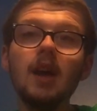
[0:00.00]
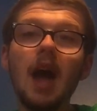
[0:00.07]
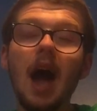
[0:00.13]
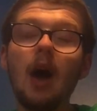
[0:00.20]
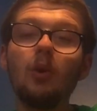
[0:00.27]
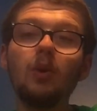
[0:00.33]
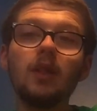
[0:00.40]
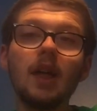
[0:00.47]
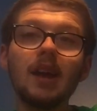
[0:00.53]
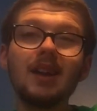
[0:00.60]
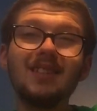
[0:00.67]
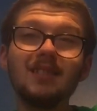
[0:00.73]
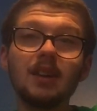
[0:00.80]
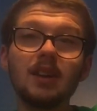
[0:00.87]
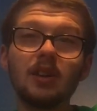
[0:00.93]
I would
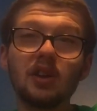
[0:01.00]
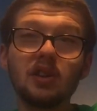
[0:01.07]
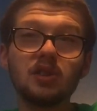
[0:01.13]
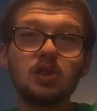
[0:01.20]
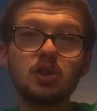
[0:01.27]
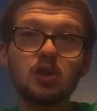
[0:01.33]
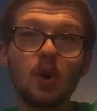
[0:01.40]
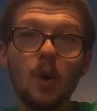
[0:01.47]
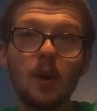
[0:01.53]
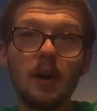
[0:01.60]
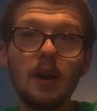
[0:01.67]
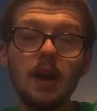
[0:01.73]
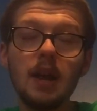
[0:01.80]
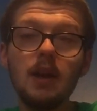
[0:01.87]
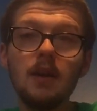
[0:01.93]
like a linear
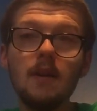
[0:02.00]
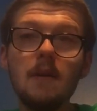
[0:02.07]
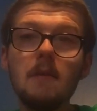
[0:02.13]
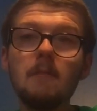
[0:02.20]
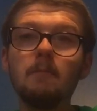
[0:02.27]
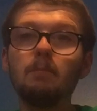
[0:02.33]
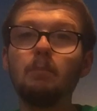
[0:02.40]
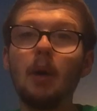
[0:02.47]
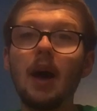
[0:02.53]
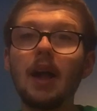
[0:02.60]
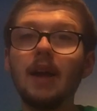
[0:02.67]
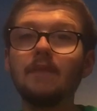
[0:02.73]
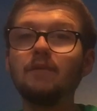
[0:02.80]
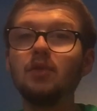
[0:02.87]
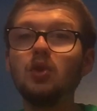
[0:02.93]
story.
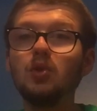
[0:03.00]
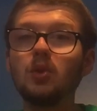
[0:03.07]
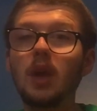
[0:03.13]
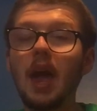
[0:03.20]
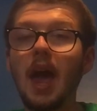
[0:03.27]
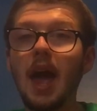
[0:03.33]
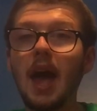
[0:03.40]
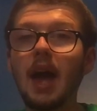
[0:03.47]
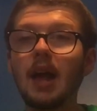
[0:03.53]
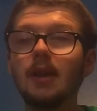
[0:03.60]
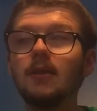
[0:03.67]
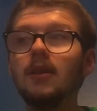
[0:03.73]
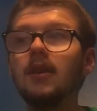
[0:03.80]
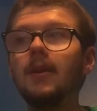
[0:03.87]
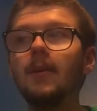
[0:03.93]
But if you
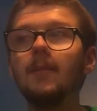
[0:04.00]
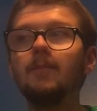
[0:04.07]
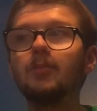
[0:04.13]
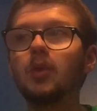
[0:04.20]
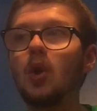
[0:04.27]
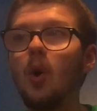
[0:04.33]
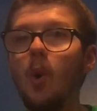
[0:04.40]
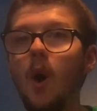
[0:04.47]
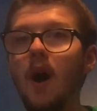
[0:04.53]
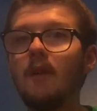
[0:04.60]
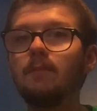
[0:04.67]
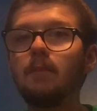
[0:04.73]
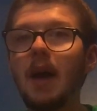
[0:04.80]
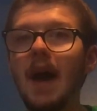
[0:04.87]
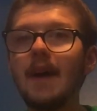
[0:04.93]
can go
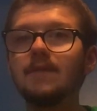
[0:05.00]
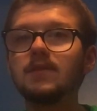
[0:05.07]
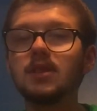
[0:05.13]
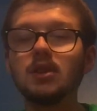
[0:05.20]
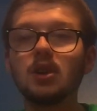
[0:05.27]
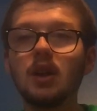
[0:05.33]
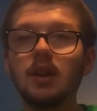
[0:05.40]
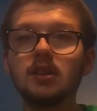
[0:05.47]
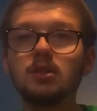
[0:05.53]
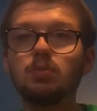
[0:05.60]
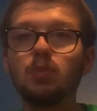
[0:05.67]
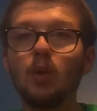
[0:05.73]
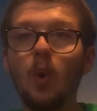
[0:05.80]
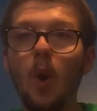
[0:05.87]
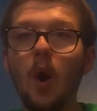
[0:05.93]
off paths and
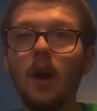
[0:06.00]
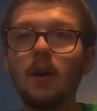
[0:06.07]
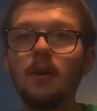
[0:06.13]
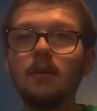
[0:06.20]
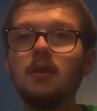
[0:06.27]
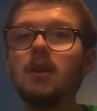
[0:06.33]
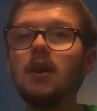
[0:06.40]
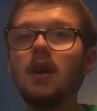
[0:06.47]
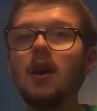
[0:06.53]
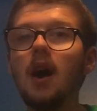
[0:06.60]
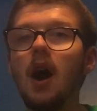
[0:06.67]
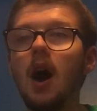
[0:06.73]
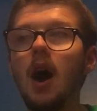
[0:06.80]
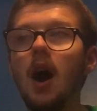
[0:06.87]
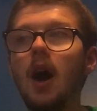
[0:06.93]
explore,
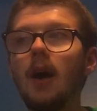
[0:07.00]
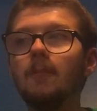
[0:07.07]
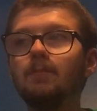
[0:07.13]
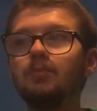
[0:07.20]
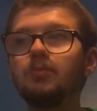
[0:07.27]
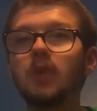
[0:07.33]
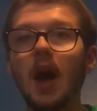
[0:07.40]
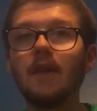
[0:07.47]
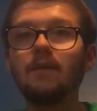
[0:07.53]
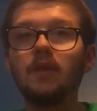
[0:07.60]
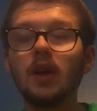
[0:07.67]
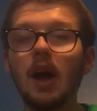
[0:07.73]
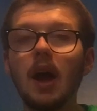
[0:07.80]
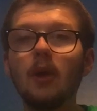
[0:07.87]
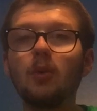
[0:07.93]

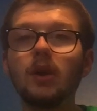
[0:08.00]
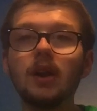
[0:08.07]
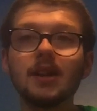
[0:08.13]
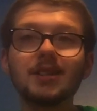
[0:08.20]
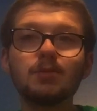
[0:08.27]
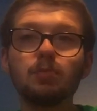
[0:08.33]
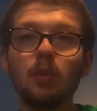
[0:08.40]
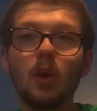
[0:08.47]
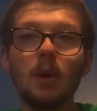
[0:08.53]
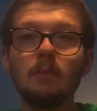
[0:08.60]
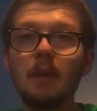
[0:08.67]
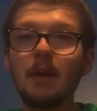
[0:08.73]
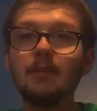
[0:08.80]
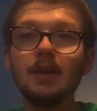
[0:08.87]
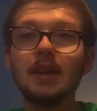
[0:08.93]
definitely I would explore
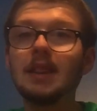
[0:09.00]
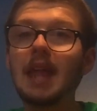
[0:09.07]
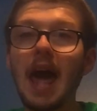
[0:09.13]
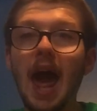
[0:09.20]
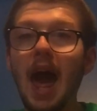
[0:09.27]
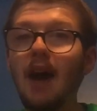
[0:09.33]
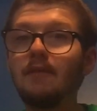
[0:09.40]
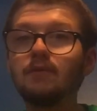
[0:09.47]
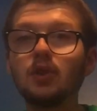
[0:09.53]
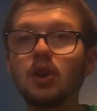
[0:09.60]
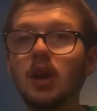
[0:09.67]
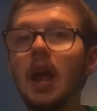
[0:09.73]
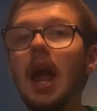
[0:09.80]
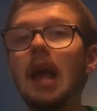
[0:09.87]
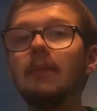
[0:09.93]
maybe in the after
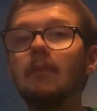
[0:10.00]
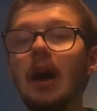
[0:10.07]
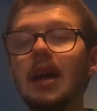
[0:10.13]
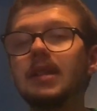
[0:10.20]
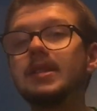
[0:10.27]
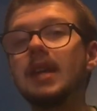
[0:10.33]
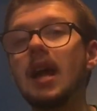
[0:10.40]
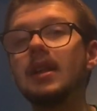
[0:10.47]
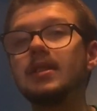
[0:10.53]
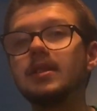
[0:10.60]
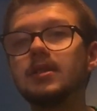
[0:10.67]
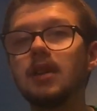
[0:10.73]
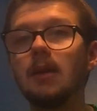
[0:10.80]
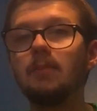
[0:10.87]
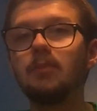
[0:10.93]
game. It's not
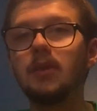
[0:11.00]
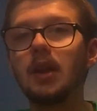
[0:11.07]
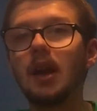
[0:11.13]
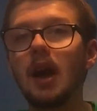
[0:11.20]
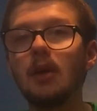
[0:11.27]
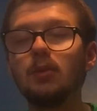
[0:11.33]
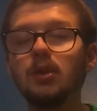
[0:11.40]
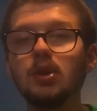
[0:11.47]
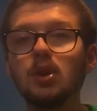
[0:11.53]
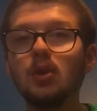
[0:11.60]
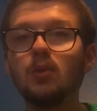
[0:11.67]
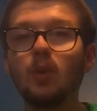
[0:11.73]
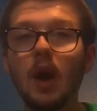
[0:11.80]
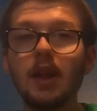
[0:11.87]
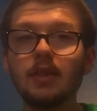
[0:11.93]
something I would
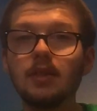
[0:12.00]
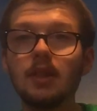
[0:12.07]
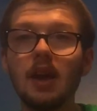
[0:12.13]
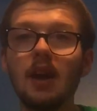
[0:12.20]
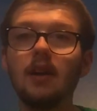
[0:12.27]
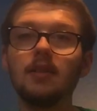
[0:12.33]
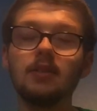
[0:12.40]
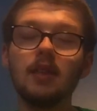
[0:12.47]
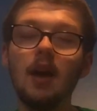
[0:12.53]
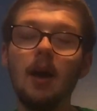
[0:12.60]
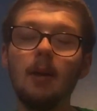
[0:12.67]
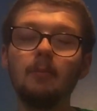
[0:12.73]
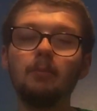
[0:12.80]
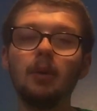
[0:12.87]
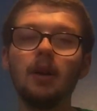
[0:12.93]
do right there and
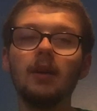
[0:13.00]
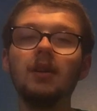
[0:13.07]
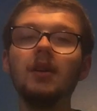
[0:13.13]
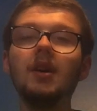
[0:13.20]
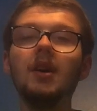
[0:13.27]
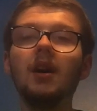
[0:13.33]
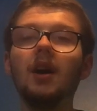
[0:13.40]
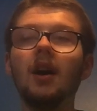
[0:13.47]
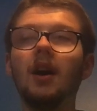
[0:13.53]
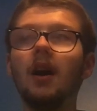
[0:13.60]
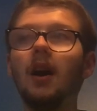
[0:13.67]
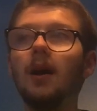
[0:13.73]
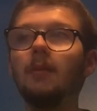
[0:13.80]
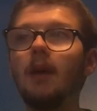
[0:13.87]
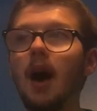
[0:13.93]
then, but
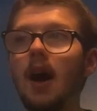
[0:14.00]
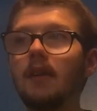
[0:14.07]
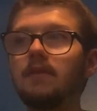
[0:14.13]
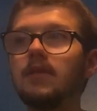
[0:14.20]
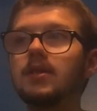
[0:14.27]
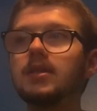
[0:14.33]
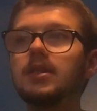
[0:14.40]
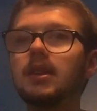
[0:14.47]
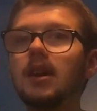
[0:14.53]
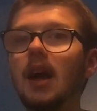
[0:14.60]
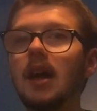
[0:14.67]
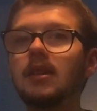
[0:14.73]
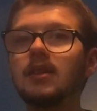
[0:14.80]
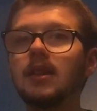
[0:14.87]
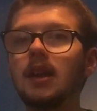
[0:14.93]
obviously
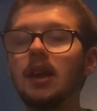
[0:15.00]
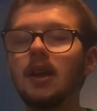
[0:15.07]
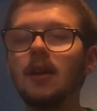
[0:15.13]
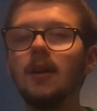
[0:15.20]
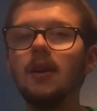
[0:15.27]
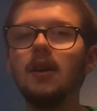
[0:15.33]
I think